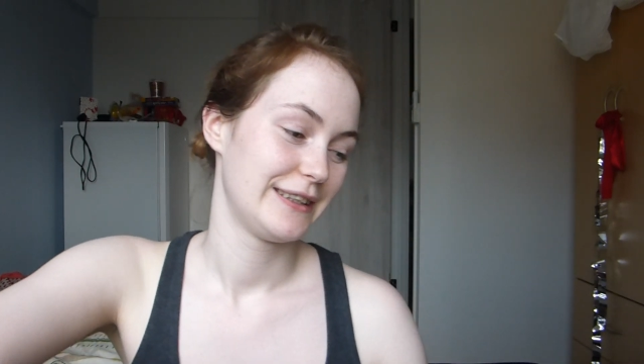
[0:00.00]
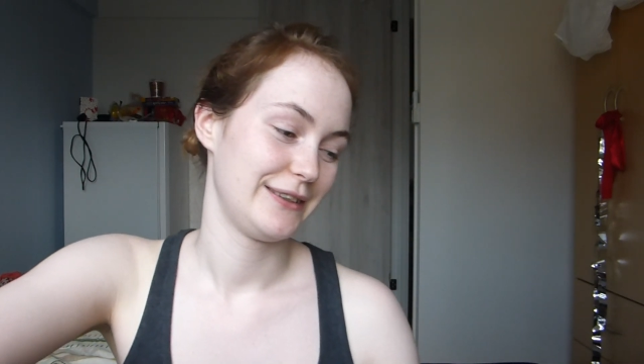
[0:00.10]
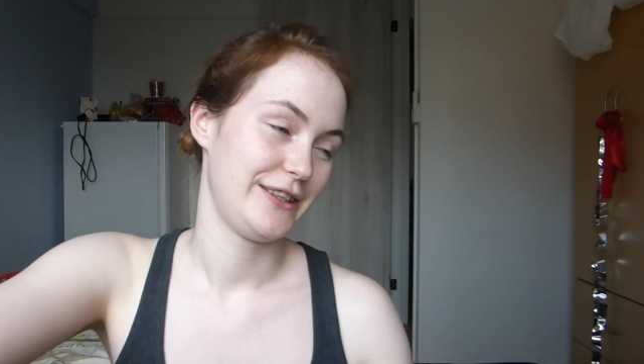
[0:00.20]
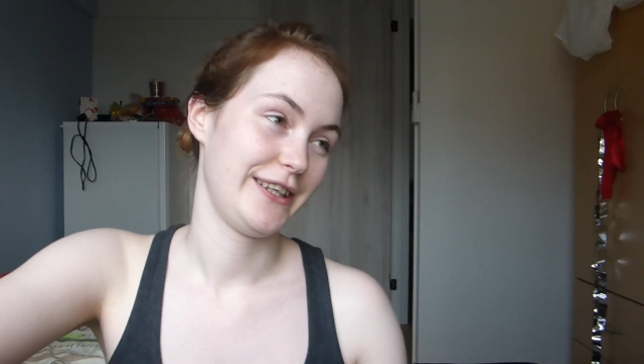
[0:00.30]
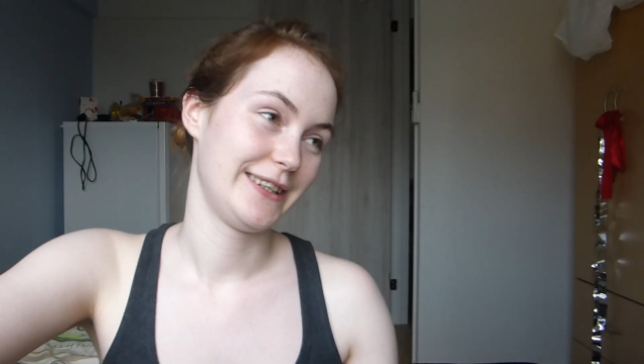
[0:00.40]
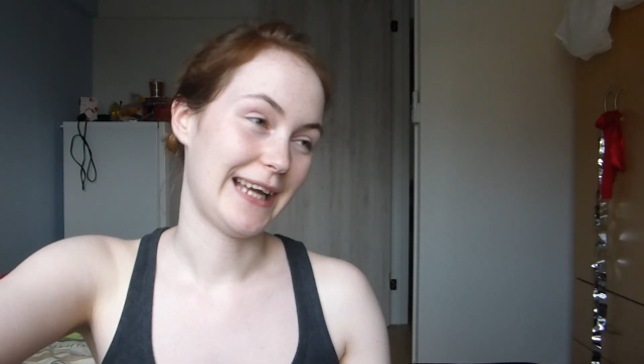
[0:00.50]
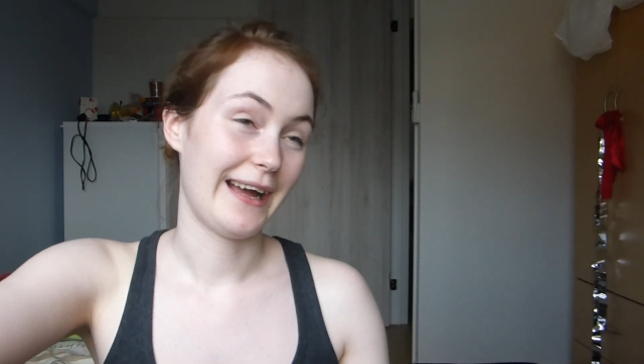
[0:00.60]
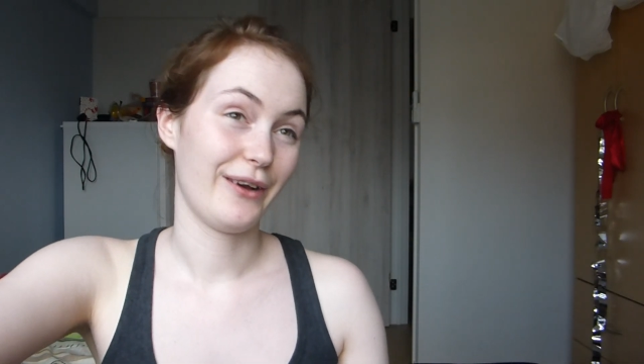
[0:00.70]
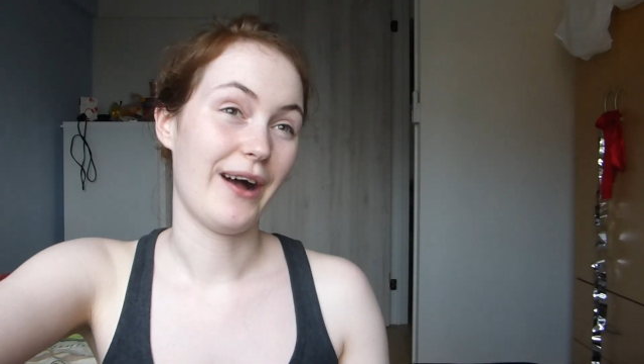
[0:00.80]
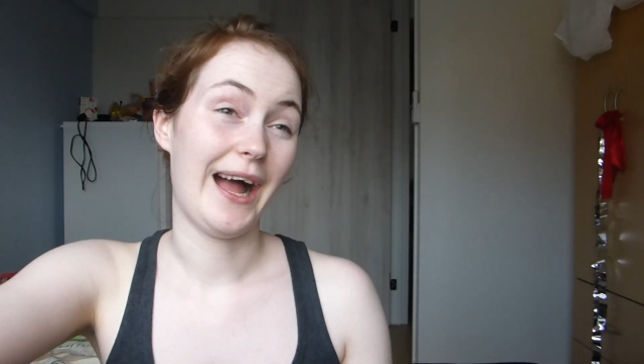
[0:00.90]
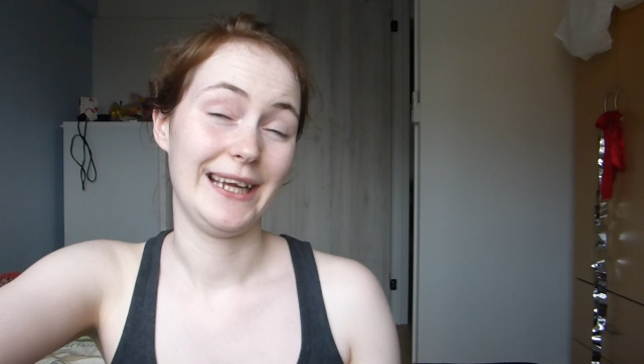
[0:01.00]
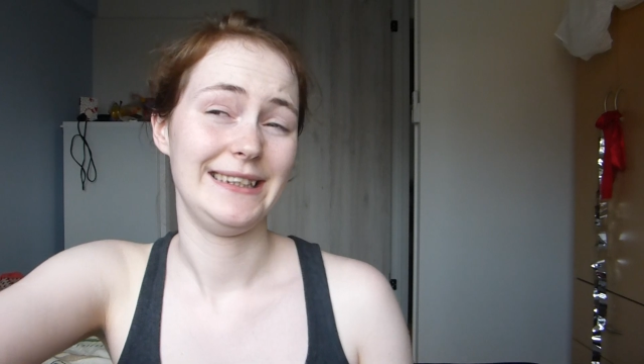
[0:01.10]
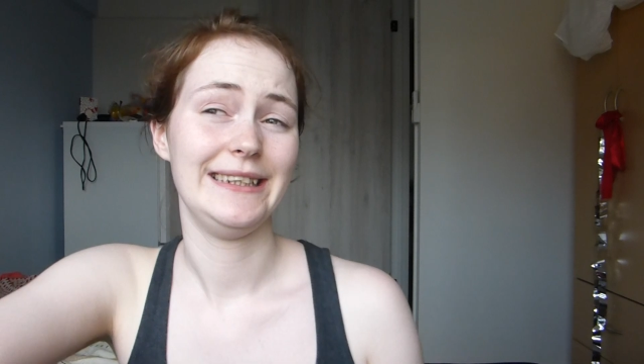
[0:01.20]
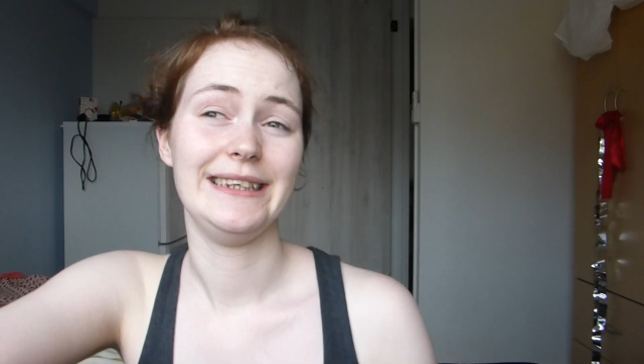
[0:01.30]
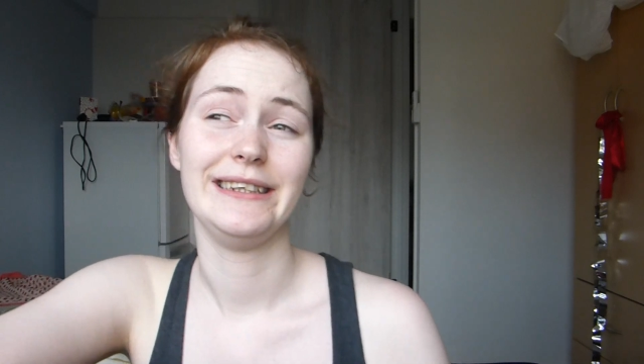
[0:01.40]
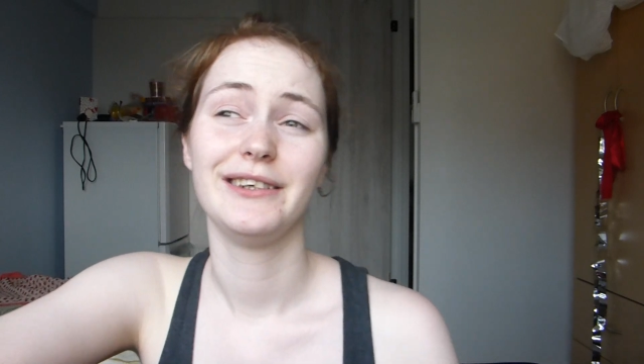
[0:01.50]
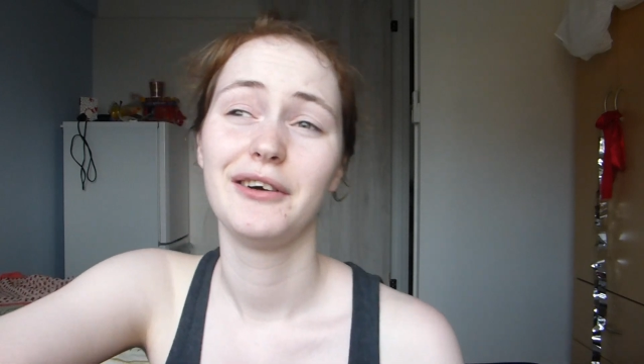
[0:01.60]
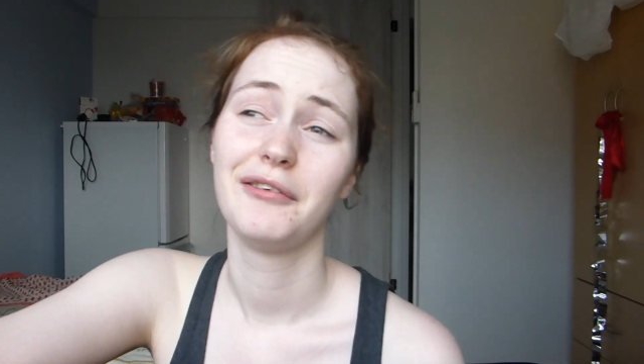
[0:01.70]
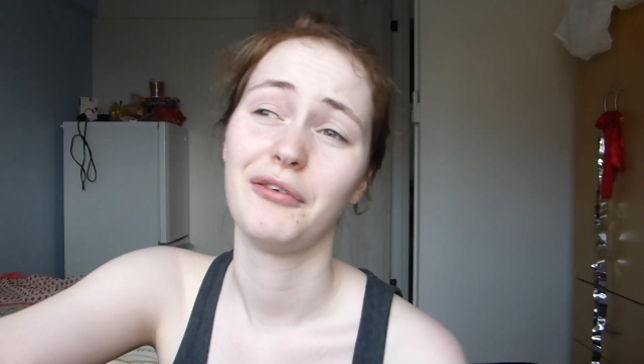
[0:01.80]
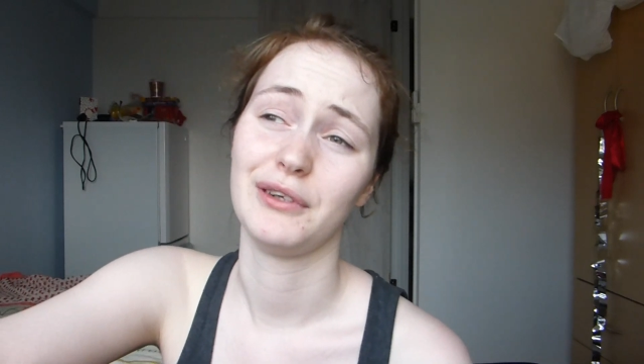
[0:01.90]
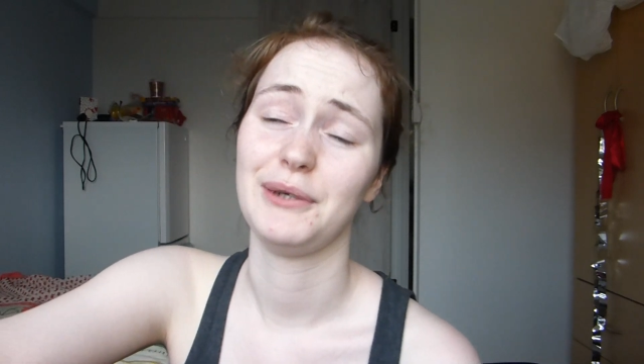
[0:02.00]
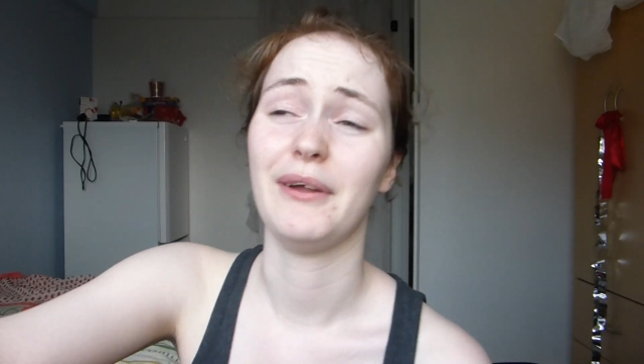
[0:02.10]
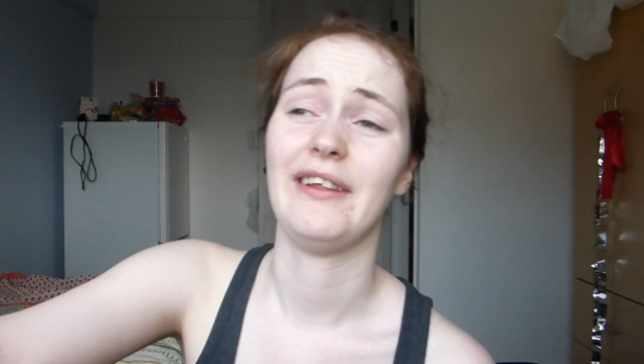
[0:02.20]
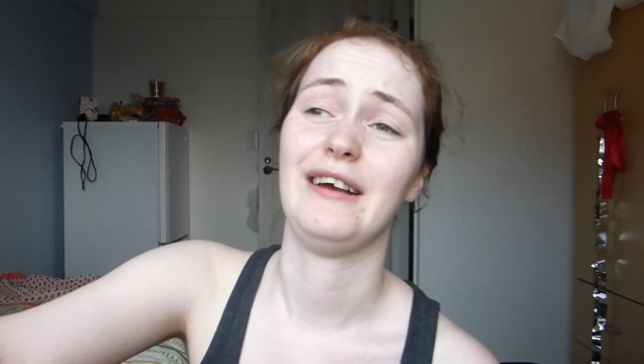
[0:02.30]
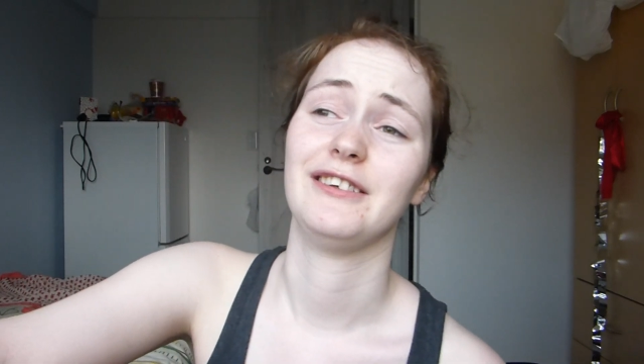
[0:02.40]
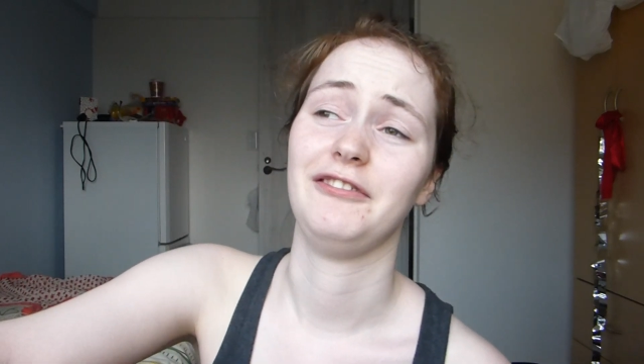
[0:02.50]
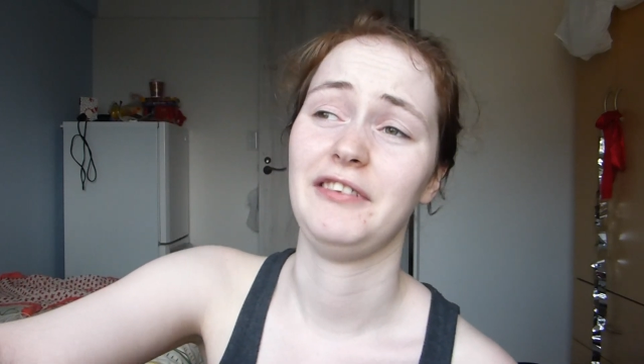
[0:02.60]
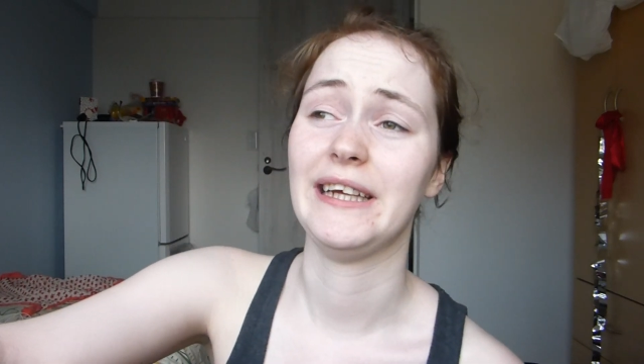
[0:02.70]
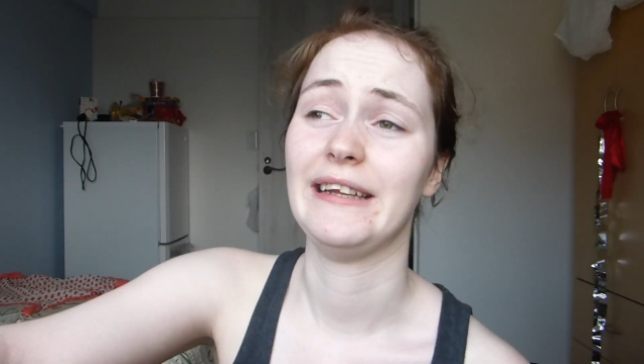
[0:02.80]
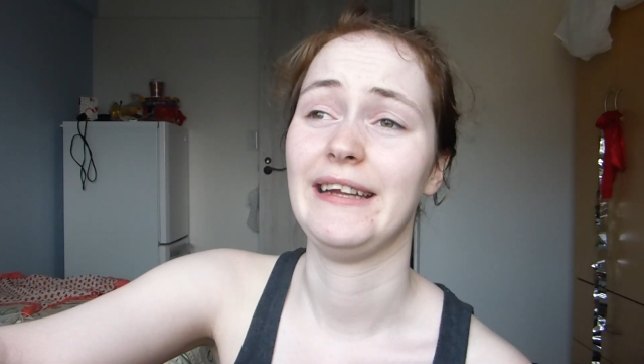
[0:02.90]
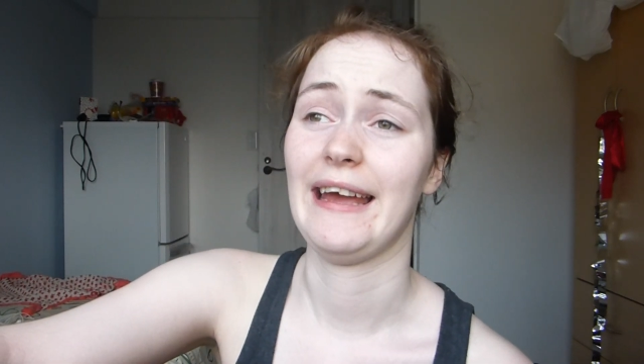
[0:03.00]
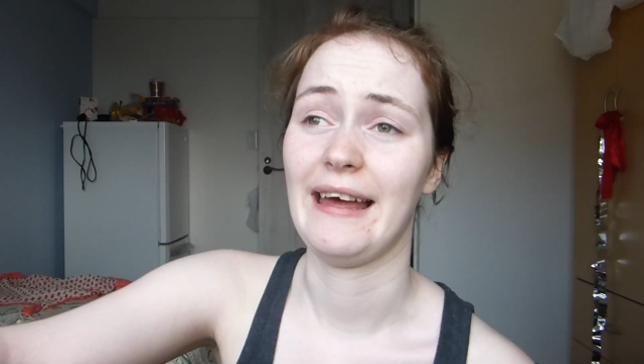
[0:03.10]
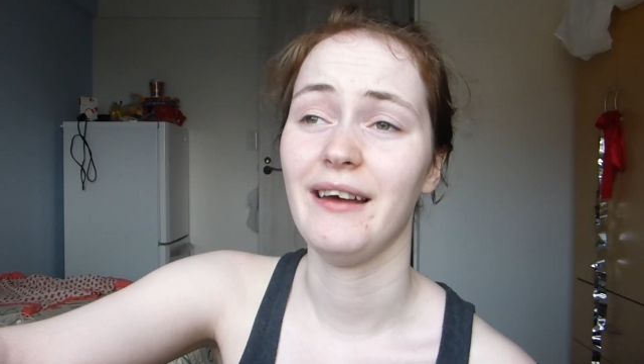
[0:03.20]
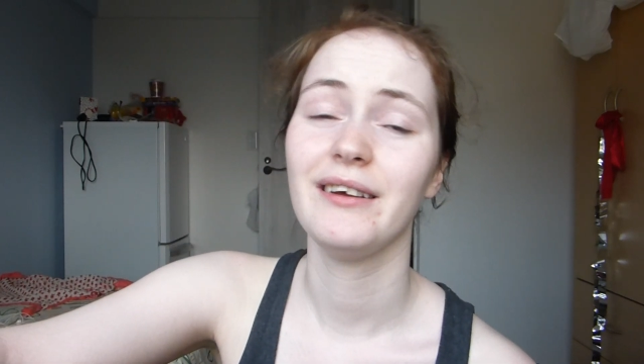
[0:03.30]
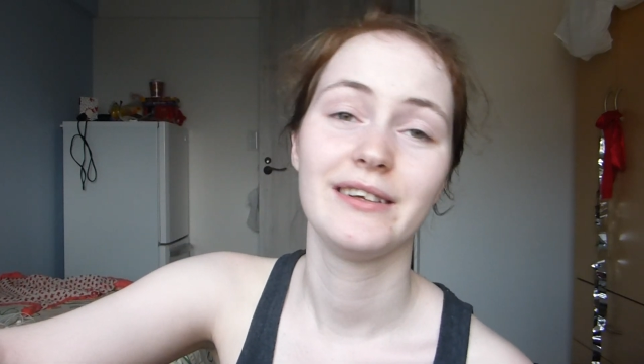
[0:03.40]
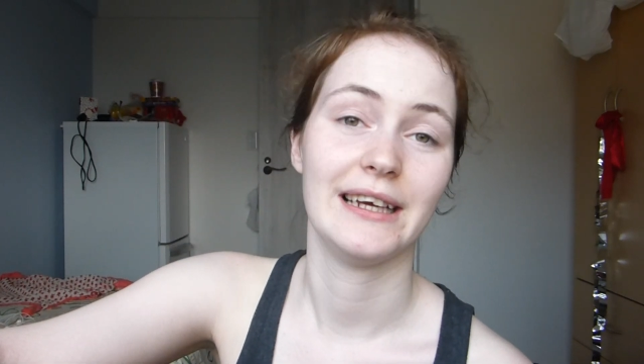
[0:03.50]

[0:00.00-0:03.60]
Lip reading: such as I got ID'd 41,000 feet in the air